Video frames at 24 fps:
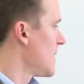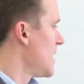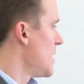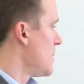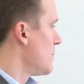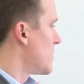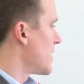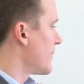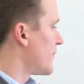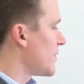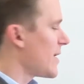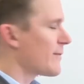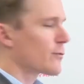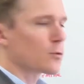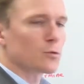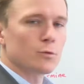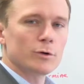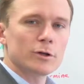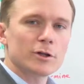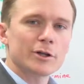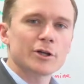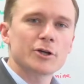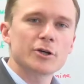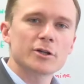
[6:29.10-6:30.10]
but if you have a
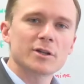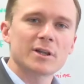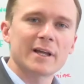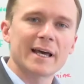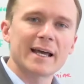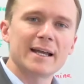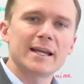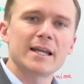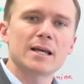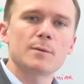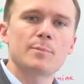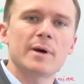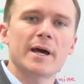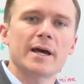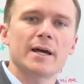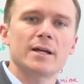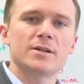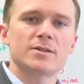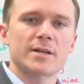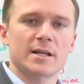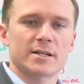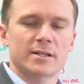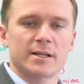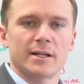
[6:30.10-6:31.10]
really good landing
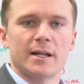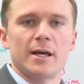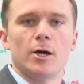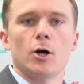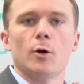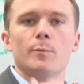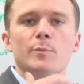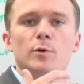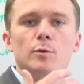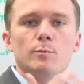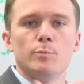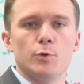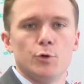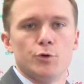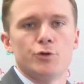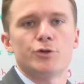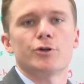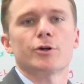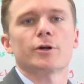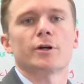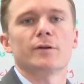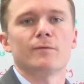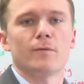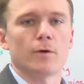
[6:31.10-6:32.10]
page, that's going to help you boost
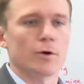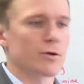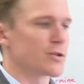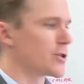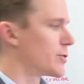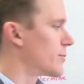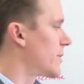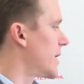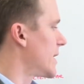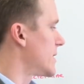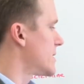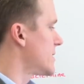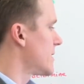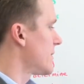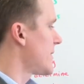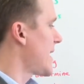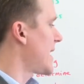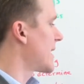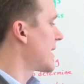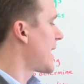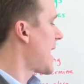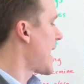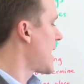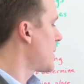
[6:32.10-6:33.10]
your conversion rates. They
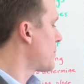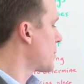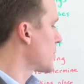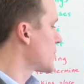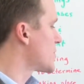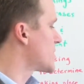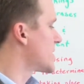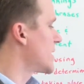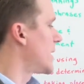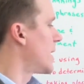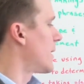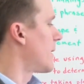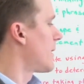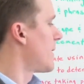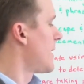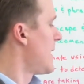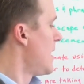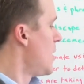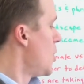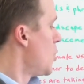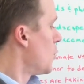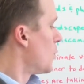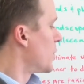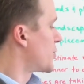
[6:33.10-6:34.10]
had an 8%,
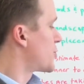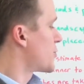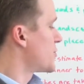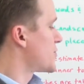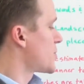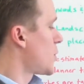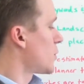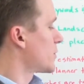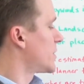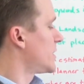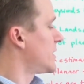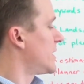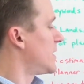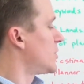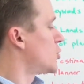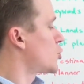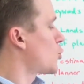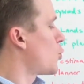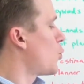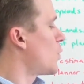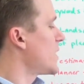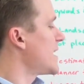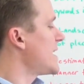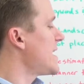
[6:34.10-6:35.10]
which resulted in
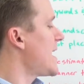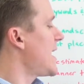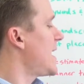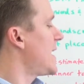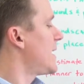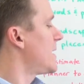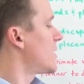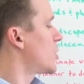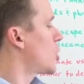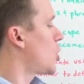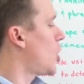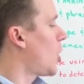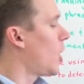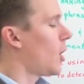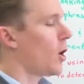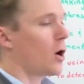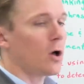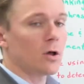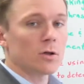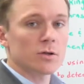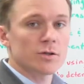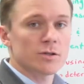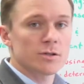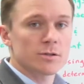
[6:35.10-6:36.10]
28
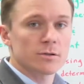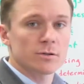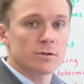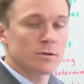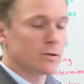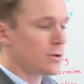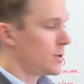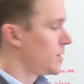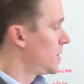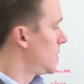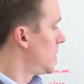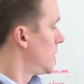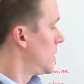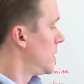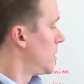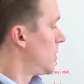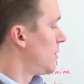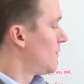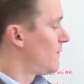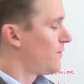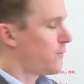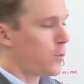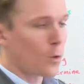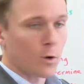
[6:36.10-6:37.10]
calls,
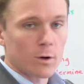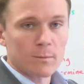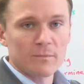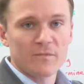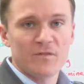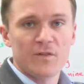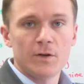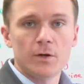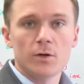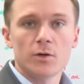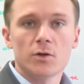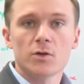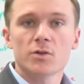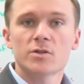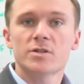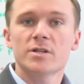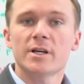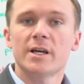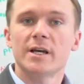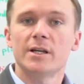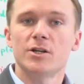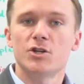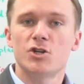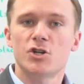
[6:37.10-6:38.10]
form
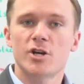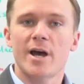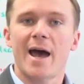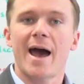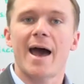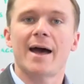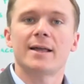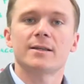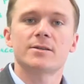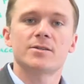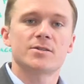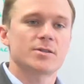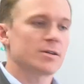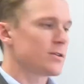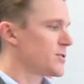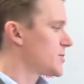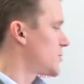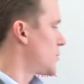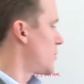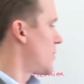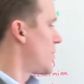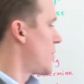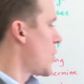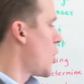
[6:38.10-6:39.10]
fills, and chats.
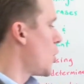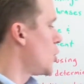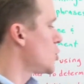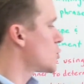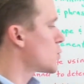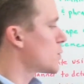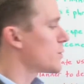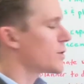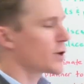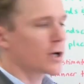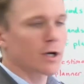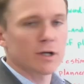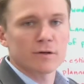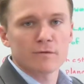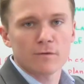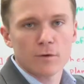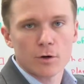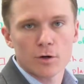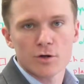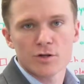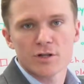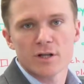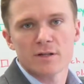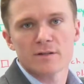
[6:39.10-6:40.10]
So those were the
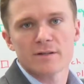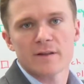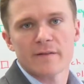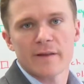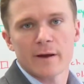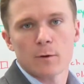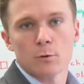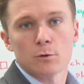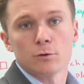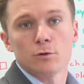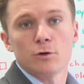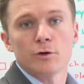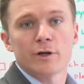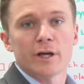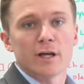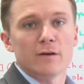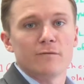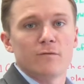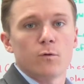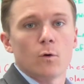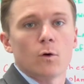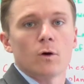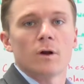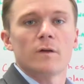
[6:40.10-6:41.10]
conversions that they were
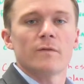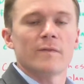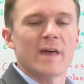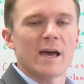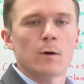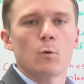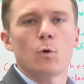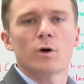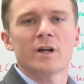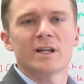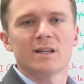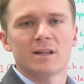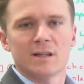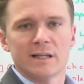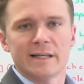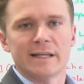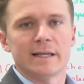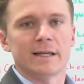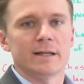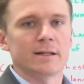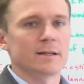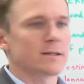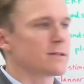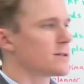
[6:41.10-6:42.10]
looking for. They wanted
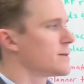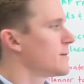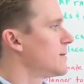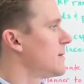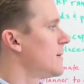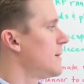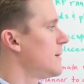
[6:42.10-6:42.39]
leads.